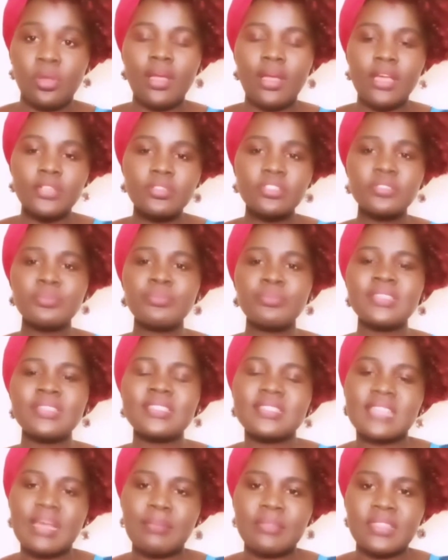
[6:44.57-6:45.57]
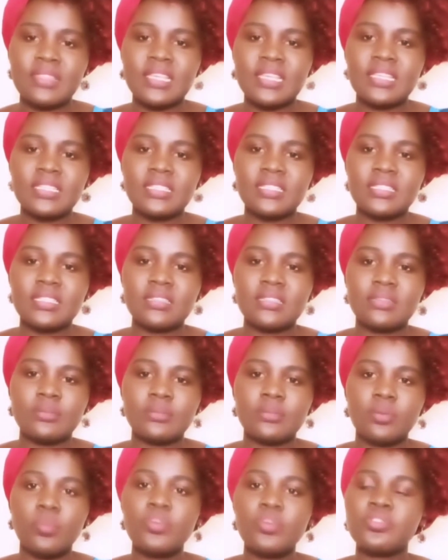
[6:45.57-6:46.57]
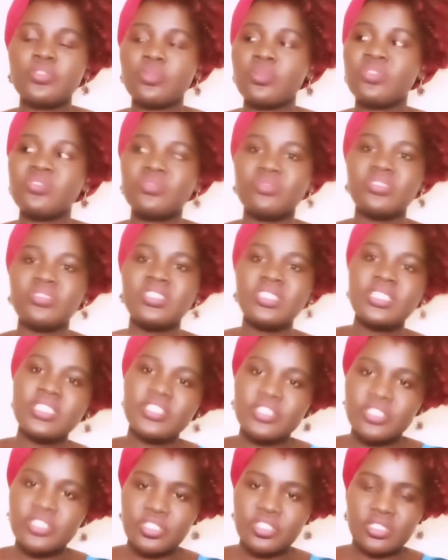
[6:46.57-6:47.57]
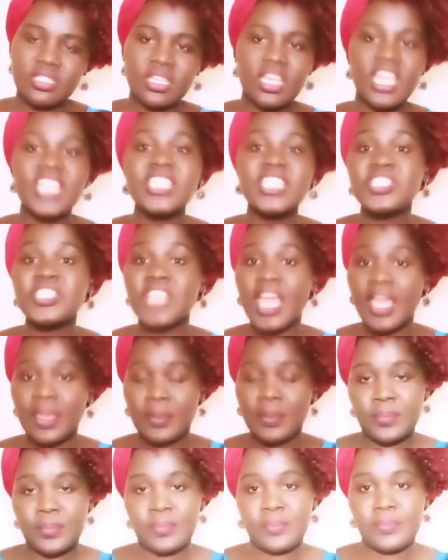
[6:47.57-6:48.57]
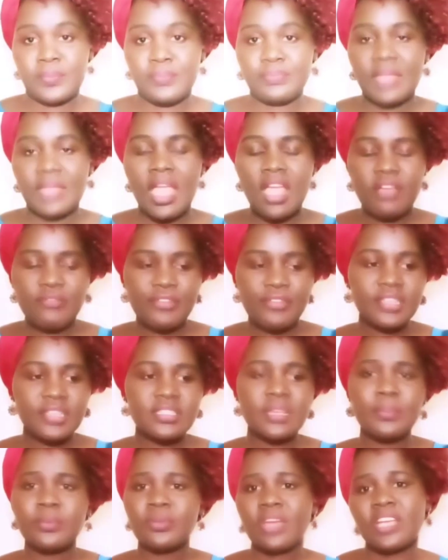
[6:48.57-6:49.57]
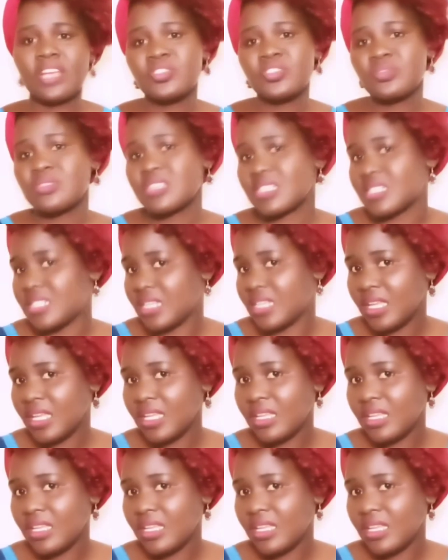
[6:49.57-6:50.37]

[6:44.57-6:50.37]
Don't bring something which you're going to ditch anytime. For example, you can choose a day